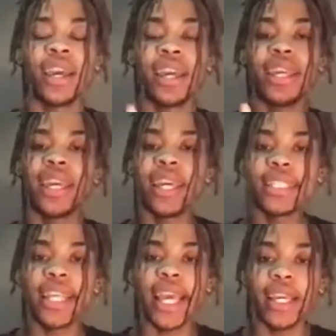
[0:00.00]
he
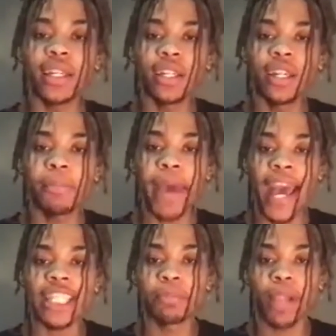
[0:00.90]
is a good
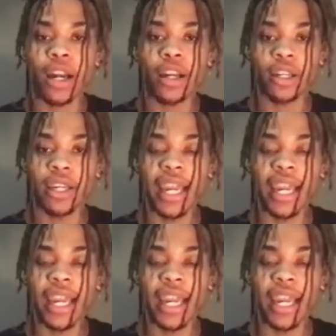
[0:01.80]
pass blocker.